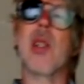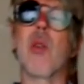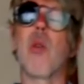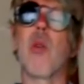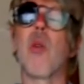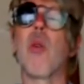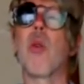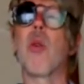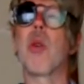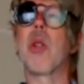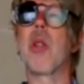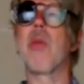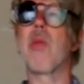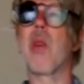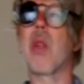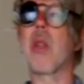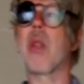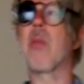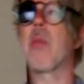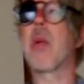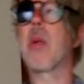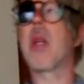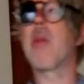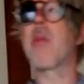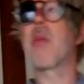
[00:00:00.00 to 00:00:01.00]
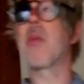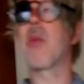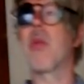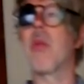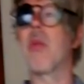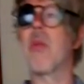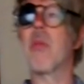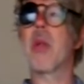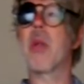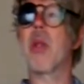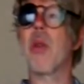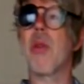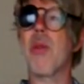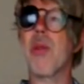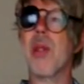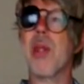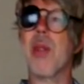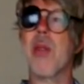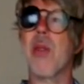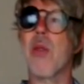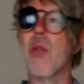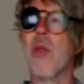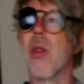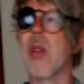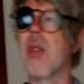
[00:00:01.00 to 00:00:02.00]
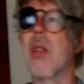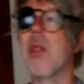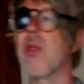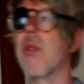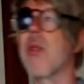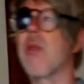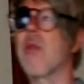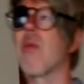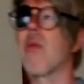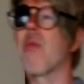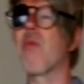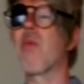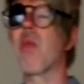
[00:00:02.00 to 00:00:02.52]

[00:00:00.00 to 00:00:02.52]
the horde of other people, but also you're trying to